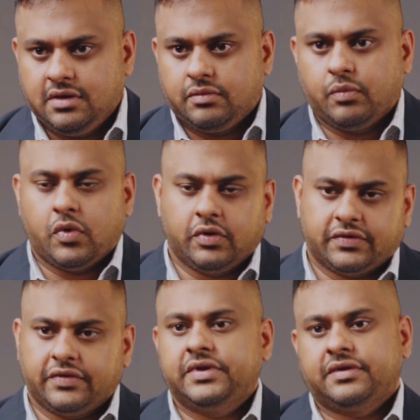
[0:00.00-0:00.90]
Most
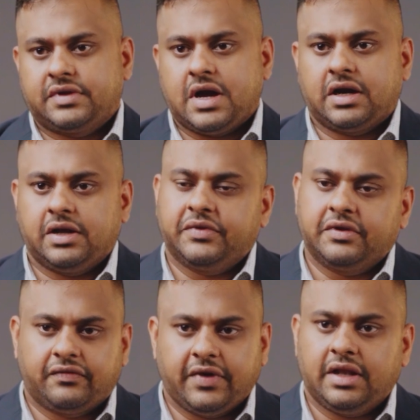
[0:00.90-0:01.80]
of the startups,
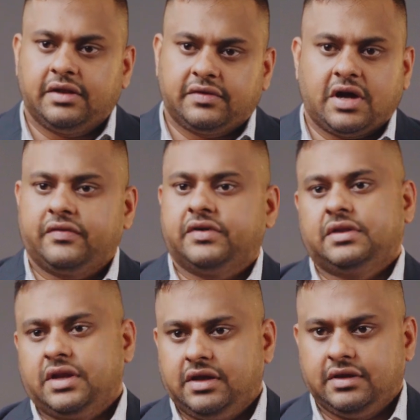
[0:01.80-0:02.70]
it fails after
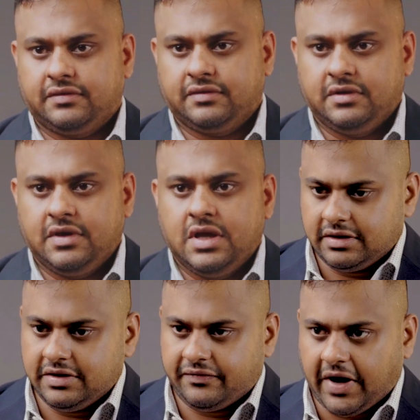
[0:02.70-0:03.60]
3 years.
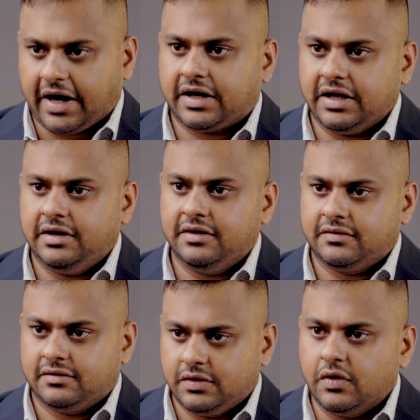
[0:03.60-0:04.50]
The factor
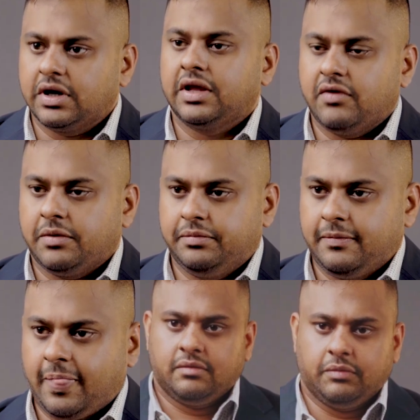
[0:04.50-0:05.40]
is don't give up,
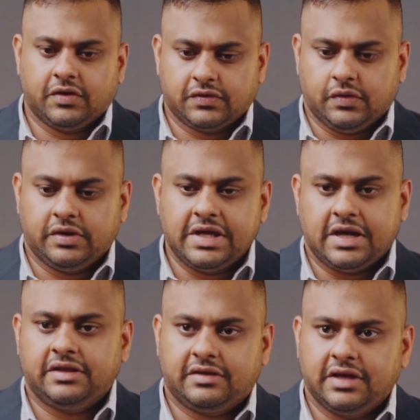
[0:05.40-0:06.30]
because all the
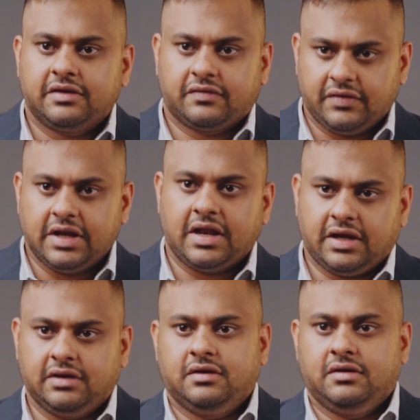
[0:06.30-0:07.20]
other things will
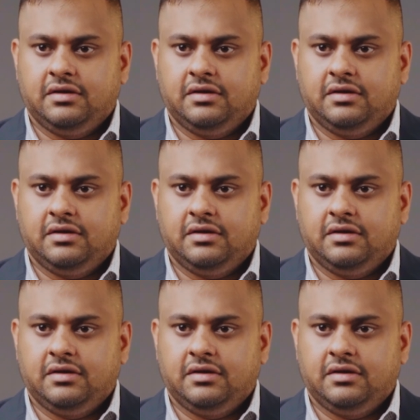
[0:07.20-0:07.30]
align.